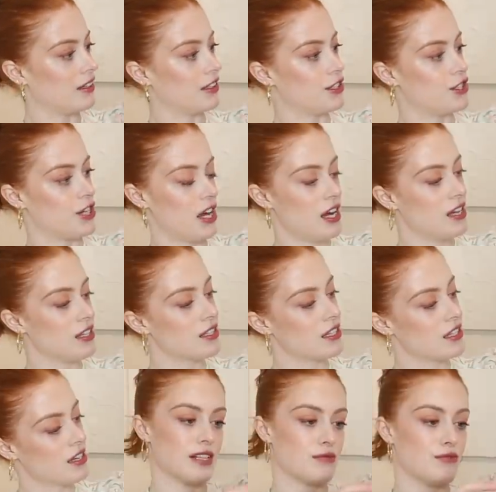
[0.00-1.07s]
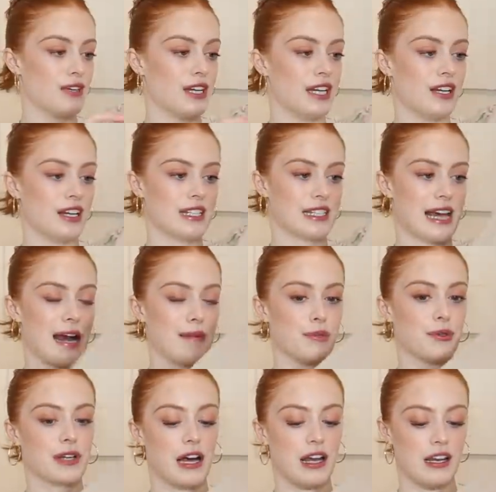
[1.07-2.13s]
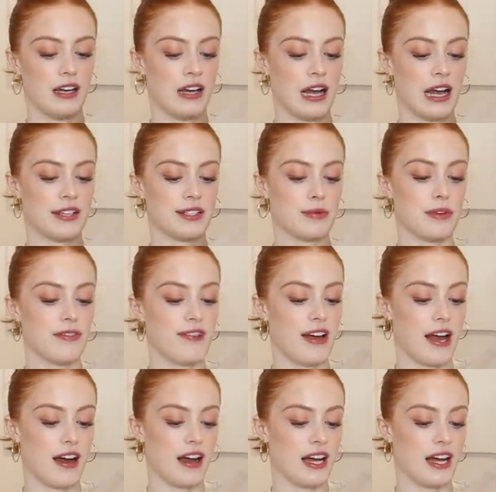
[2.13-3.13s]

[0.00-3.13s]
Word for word: shirt and it's really nice camel colour and to be fair